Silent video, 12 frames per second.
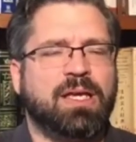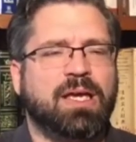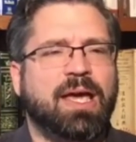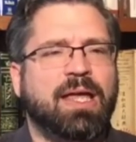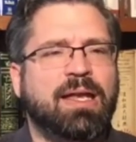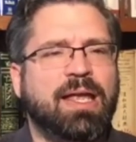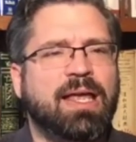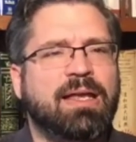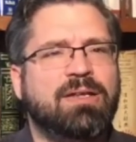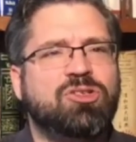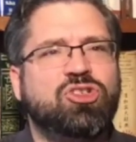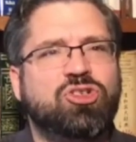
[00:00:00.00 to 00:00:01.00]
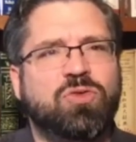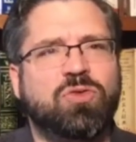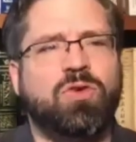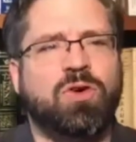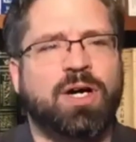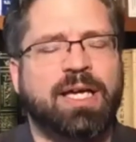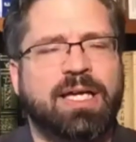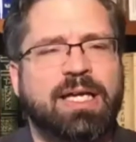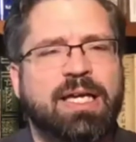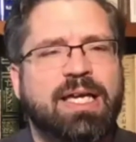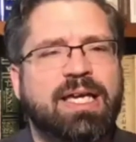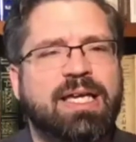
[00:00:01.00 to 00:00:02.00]
And joy
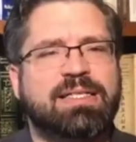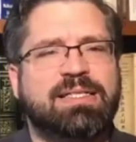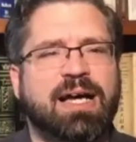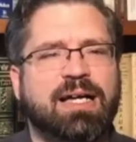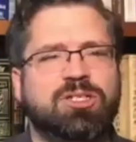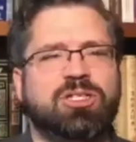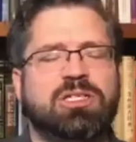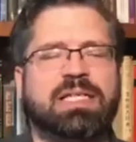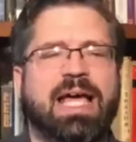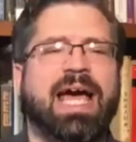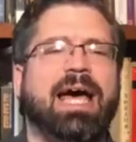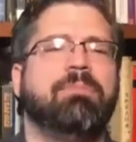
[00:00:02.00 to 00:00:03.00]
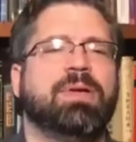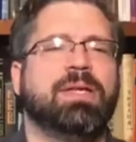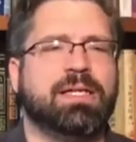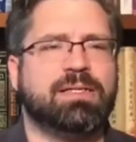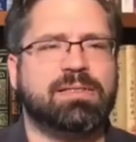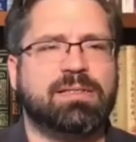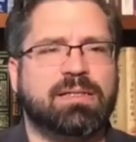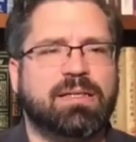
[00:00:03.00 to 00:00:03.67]
is not just happiness.